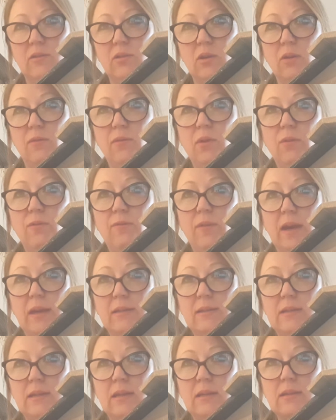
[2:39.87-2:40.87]
So if you
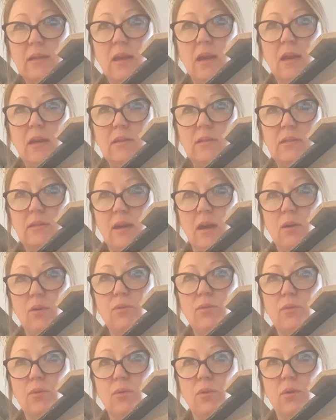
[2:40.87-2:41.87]
face it
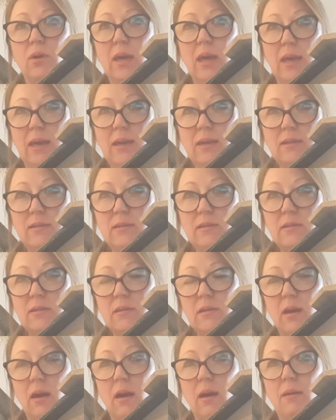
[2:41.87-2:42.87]
south or
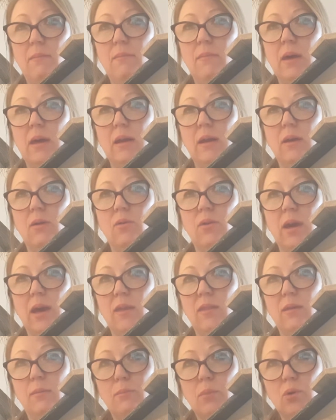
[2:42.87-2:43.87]
east, and it'll
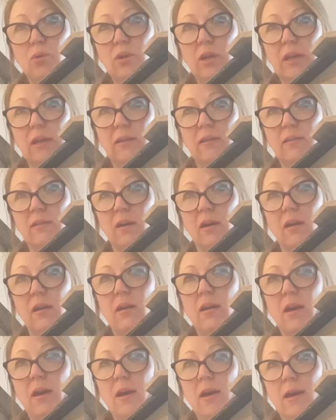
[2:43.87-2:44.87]
get the morning
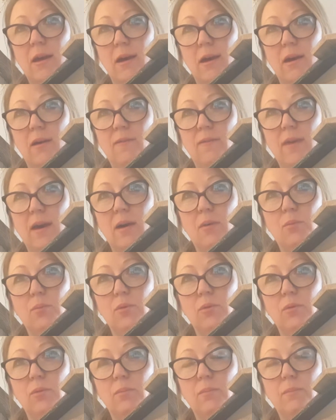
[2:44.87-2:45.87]
sun, and that
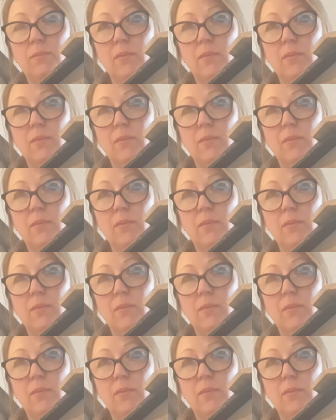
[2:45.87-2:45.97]
will